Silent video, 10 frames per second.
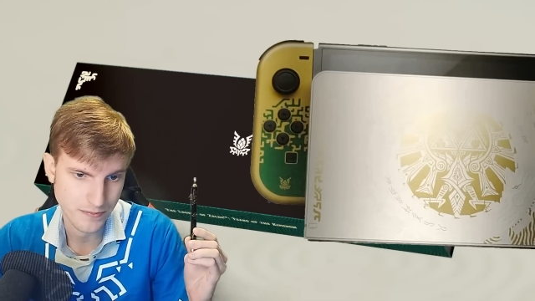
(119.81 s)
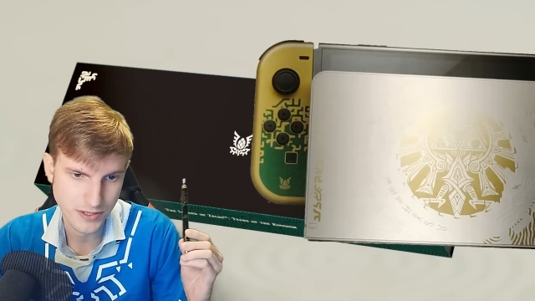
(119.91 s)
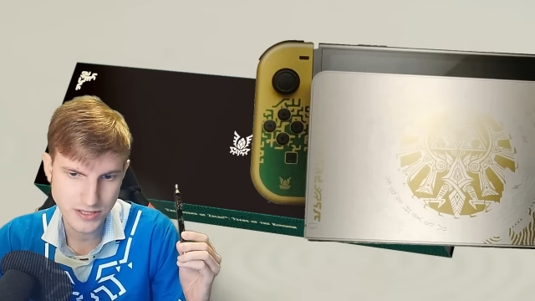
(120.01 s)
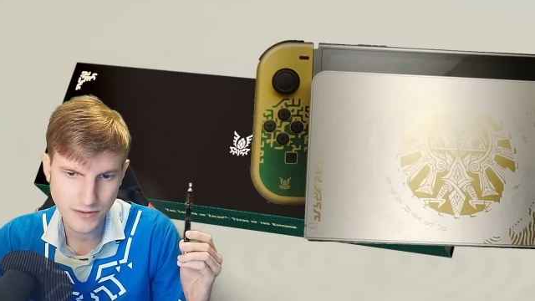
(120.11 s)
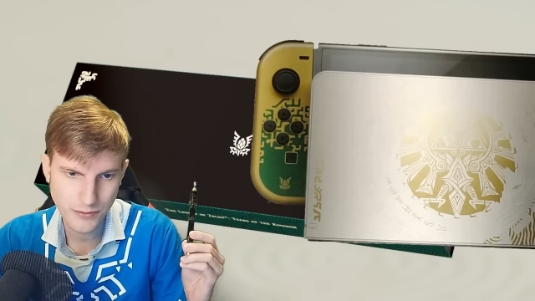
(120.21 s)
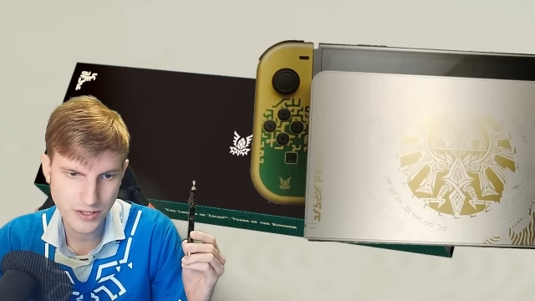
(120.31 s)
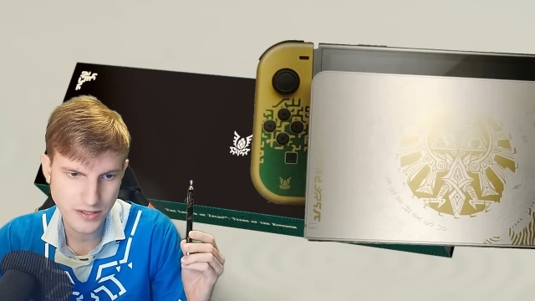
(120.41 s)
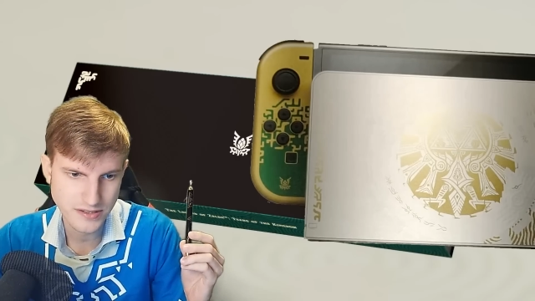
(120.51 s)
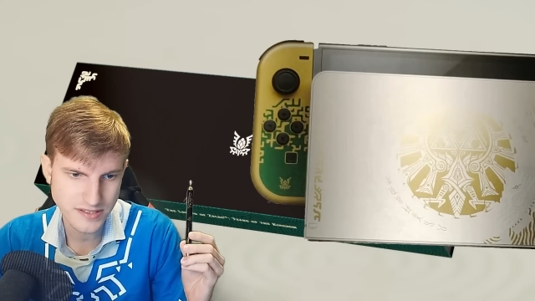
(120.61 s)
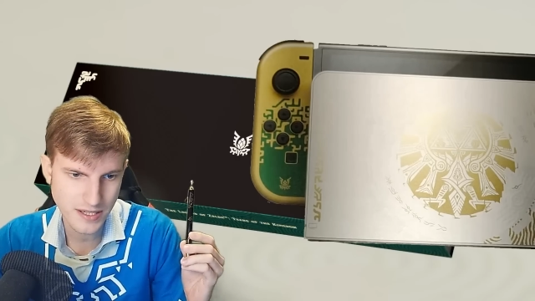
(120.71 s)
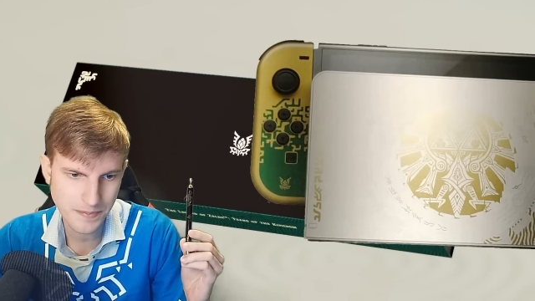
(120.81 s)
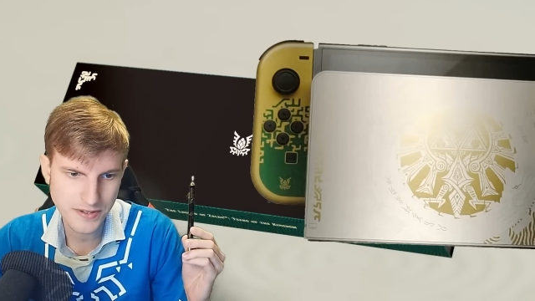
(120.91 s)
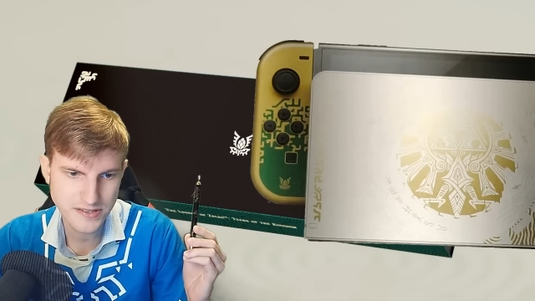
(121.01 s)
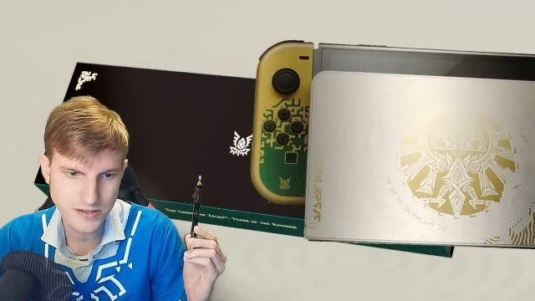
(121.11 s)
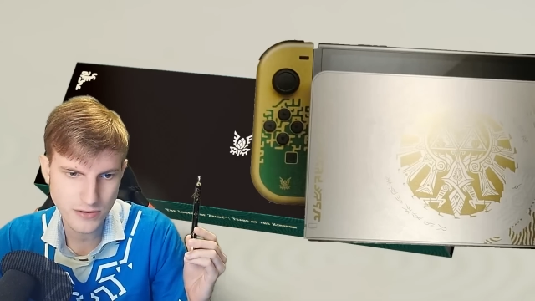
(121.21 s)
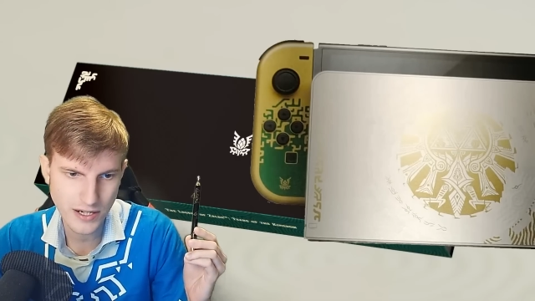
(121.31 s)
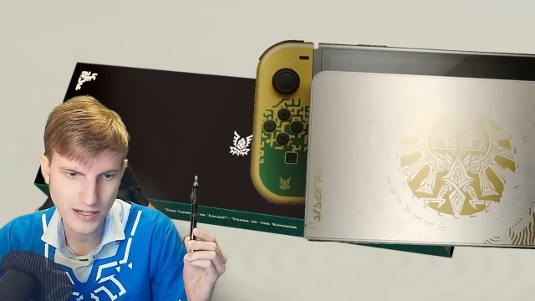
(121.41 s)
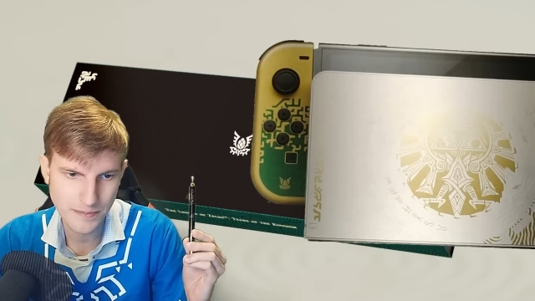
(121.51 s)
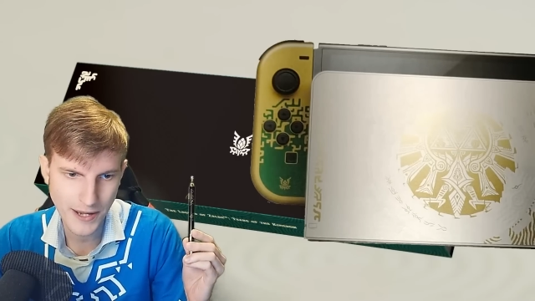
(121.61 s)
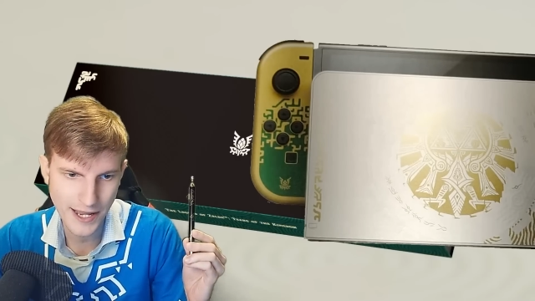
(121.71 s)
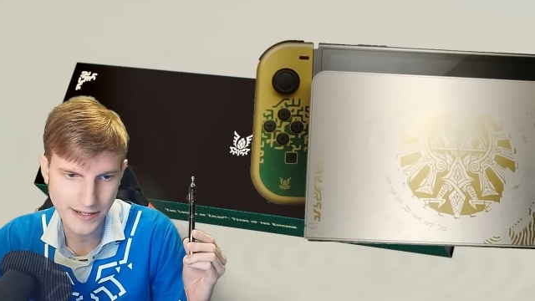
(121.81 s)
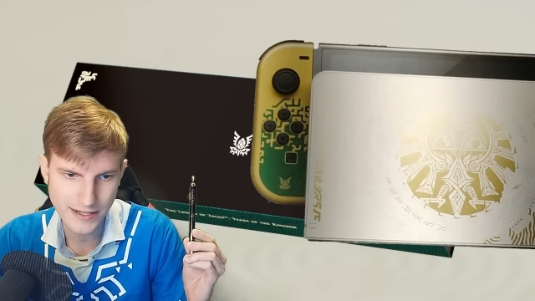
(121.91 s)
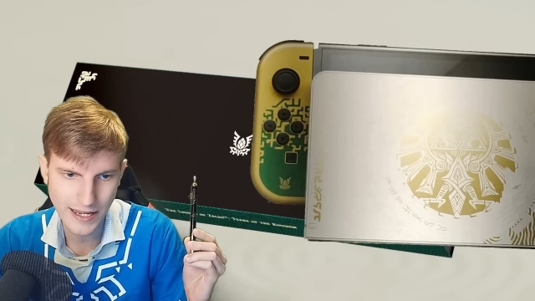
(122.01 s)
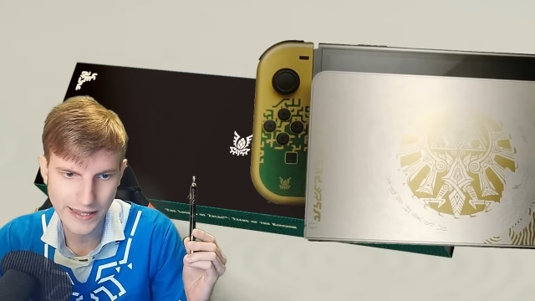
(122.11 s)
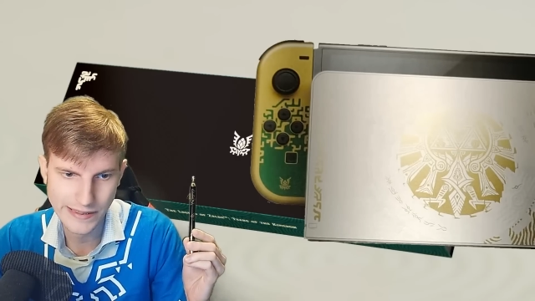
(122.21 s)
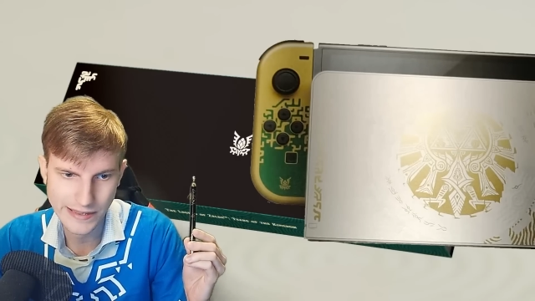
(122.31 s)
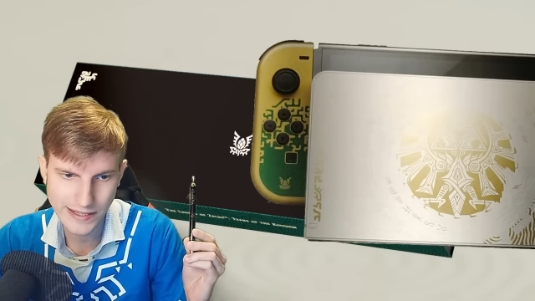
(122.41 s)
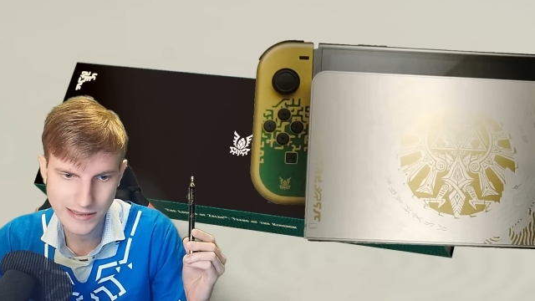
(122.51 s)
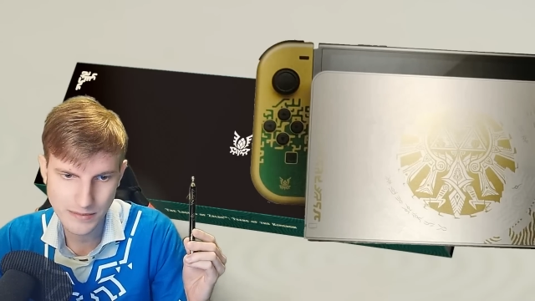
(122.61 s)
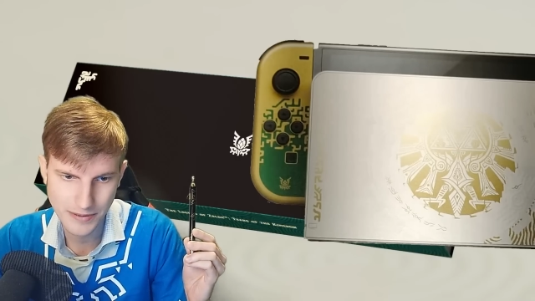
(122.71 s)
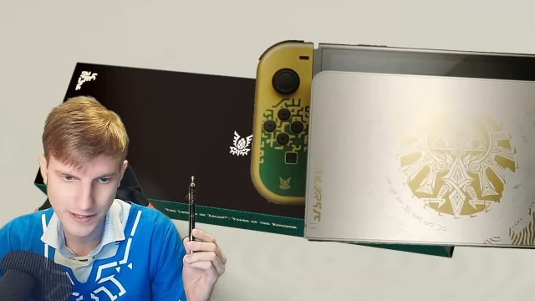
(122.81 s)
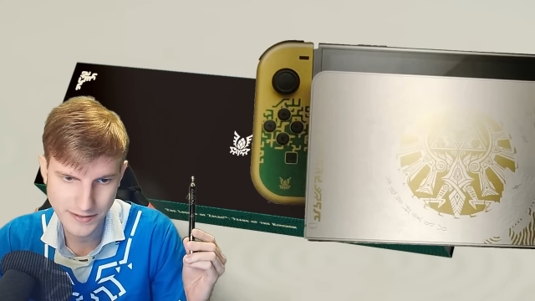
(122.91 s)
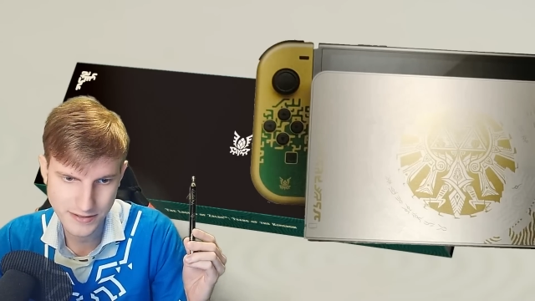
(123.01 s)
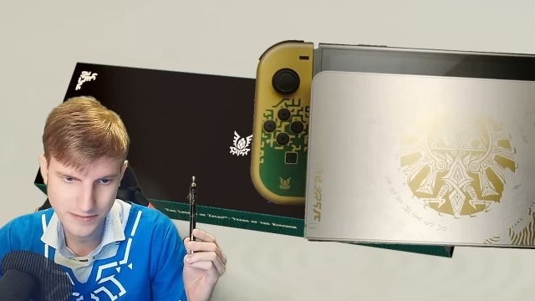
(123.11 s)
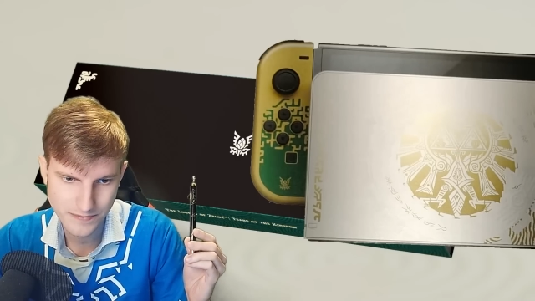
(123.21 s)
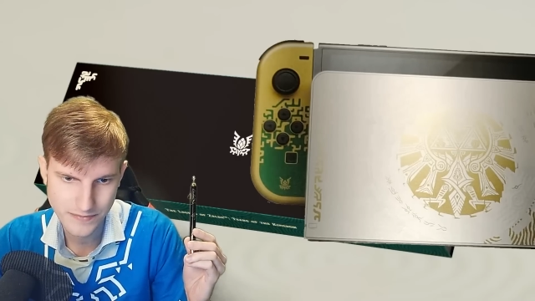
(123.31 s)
Because if we skip this trailer back a little bit,